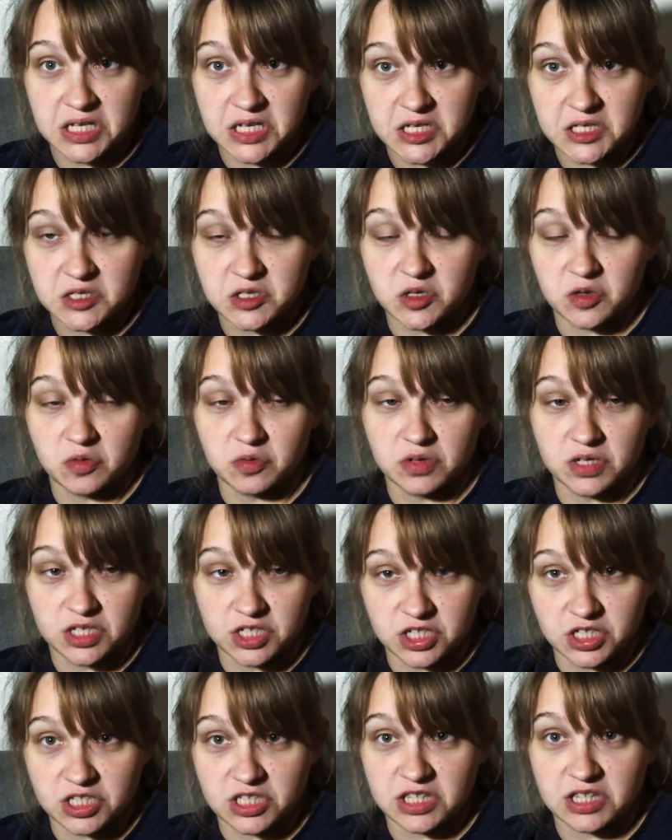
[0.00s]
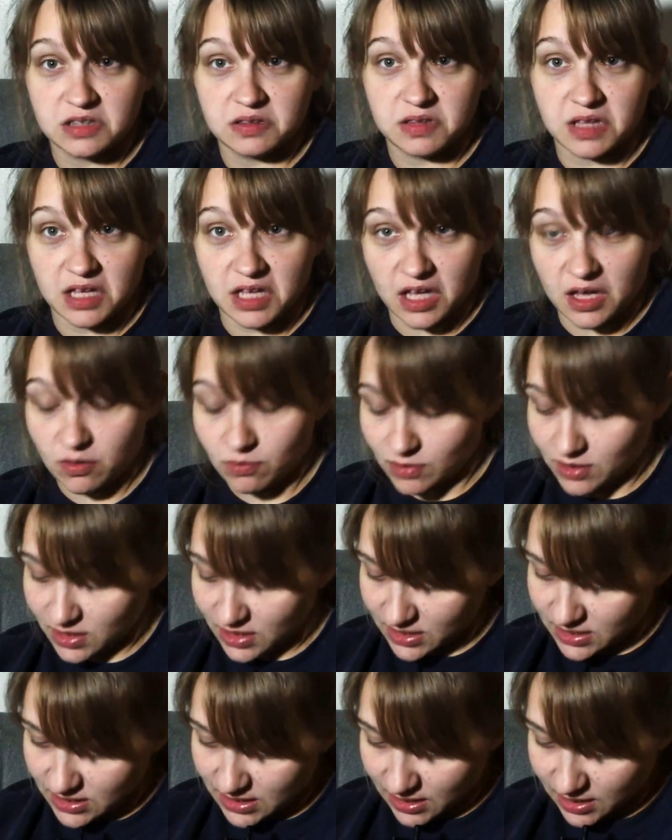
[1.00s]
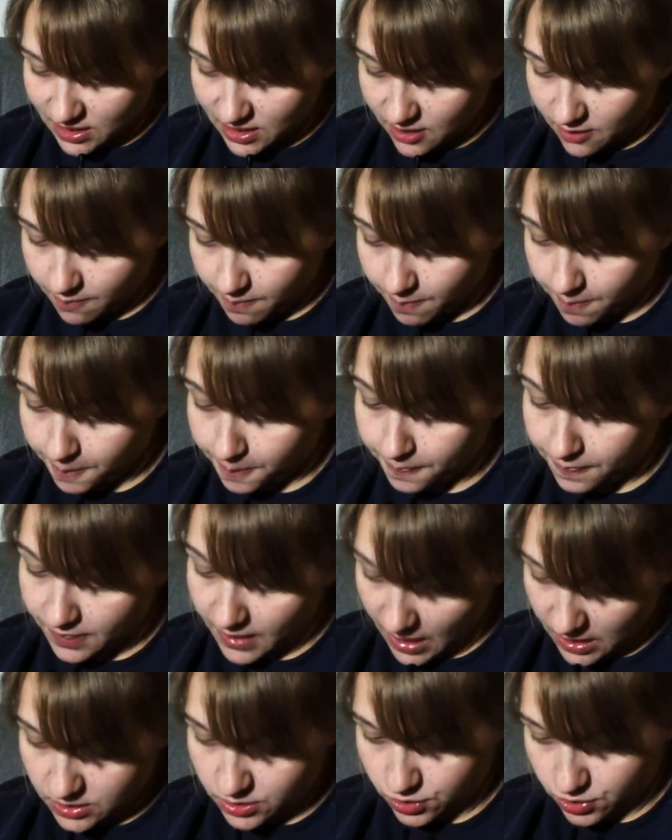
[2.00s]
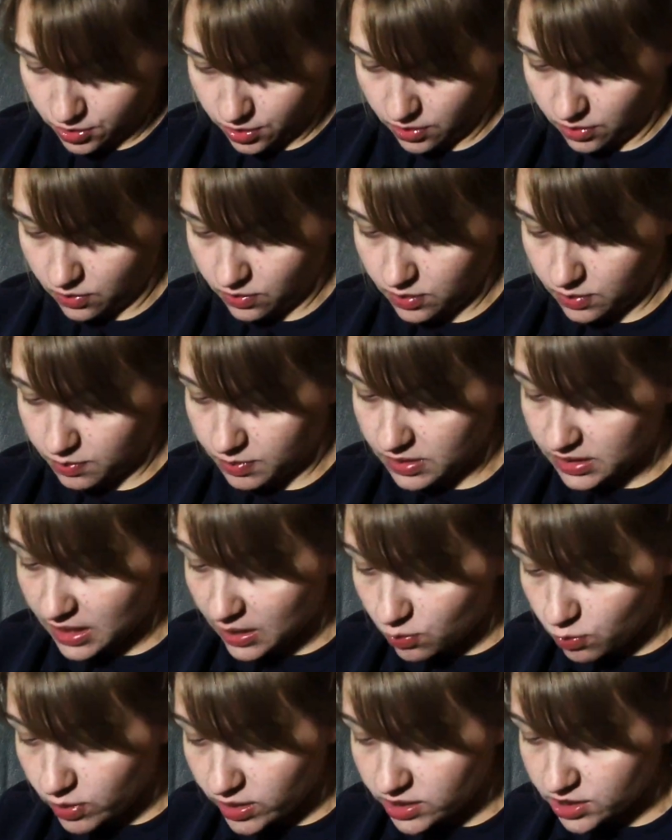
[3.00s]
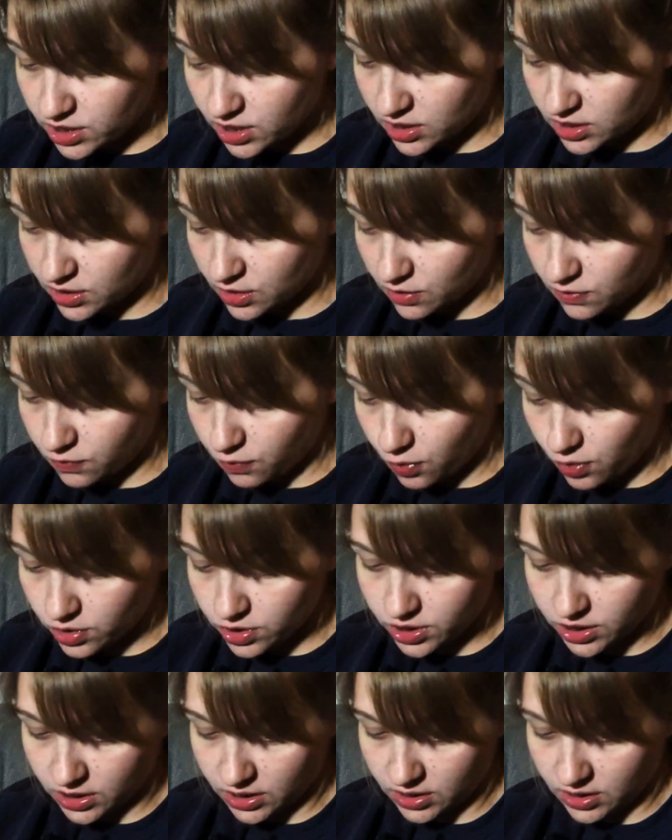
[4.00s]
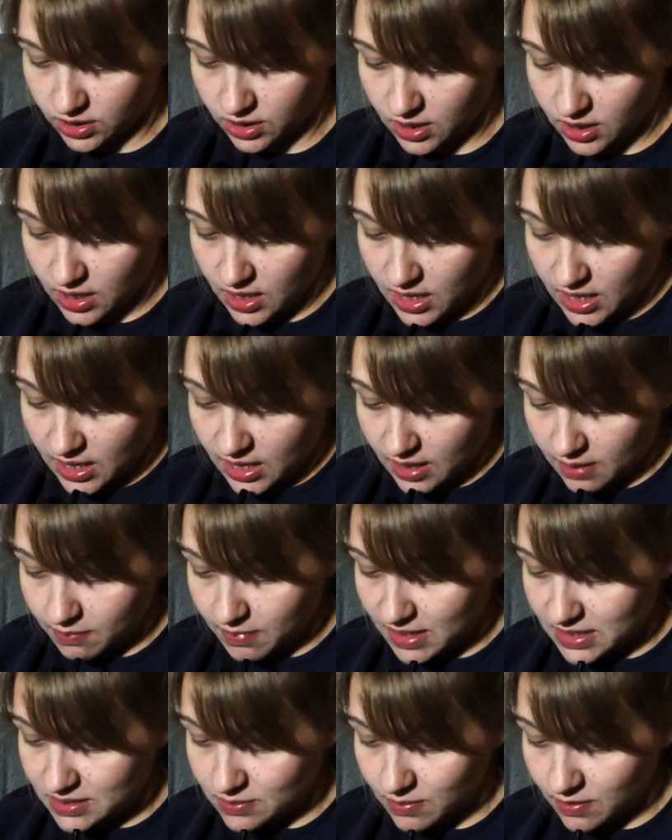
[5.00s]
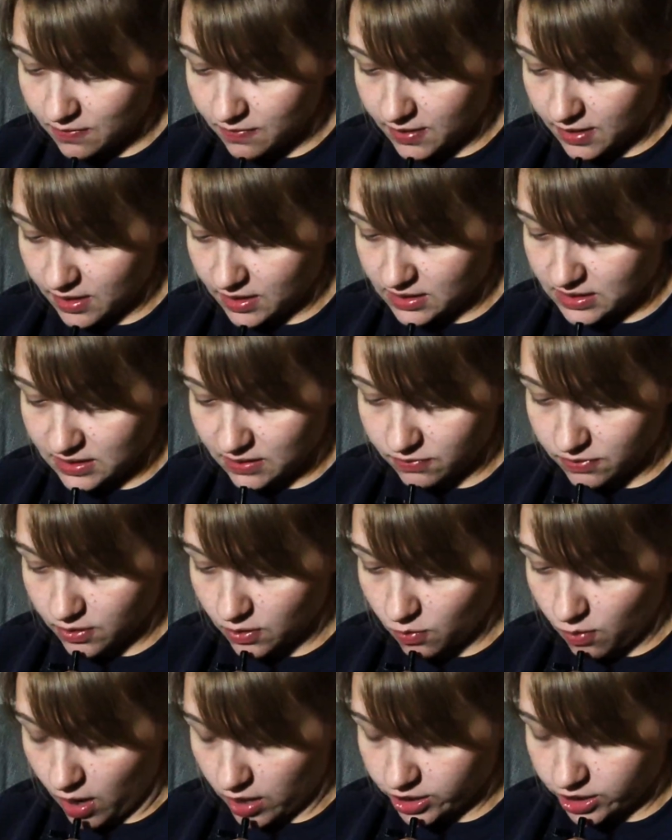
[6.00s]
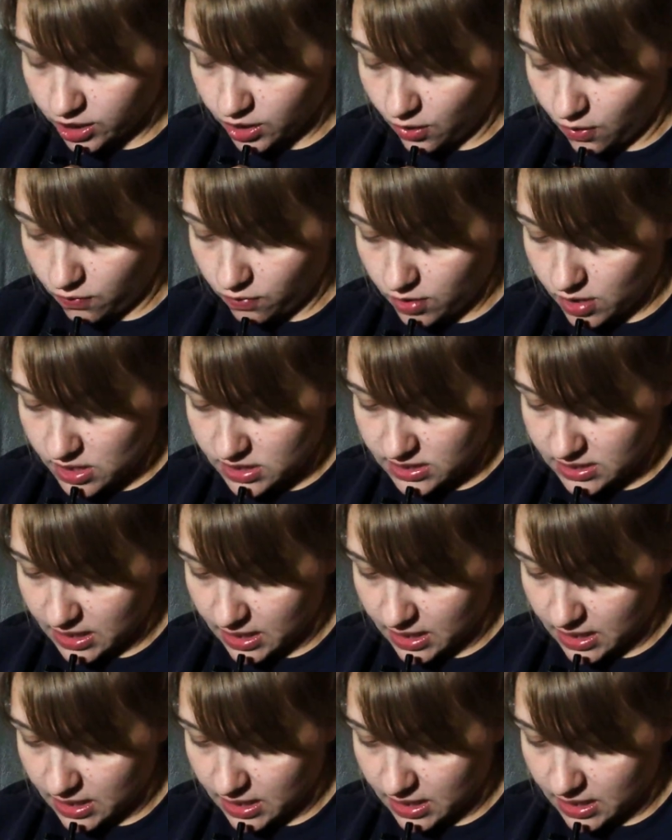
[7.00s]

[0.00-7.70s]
Doon is just thinking realistically. "That's true, but they wished us good fortune. It makes me feel as if they're watching over us